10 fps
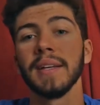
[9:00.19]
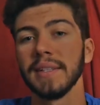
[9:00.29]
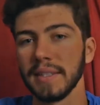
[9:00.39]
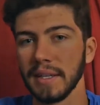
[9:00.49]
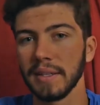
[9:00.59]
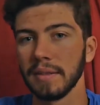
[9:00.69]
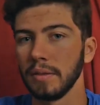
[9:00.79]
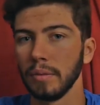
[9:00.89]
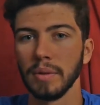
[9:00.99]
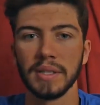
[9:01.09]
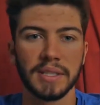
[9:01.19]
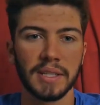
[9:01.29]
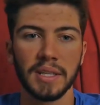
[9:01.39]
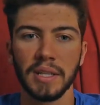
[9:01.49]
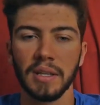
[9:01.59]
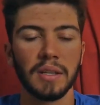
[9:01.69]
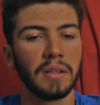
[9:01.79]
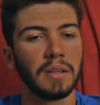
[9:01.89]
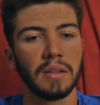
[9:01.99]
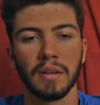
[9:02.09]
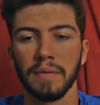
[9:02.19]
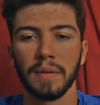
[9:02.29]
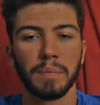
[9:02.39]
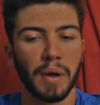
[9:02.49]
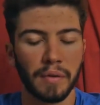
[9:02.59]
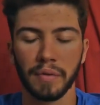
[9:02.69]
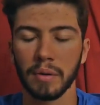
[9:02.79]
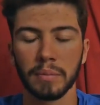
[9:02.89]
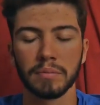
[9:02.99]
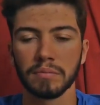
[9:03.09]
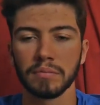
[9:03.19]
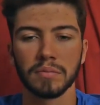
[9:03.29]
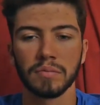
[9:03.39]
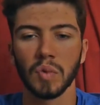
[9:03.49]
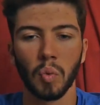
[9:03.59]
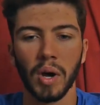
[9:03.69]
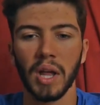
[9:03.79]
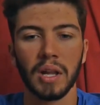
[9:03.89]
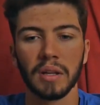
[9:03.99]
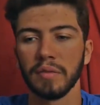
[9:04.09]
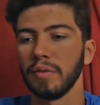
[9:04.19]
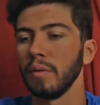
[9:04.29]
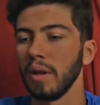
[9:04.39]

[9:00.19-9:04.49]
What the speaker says: Then you will see if it performs well, if you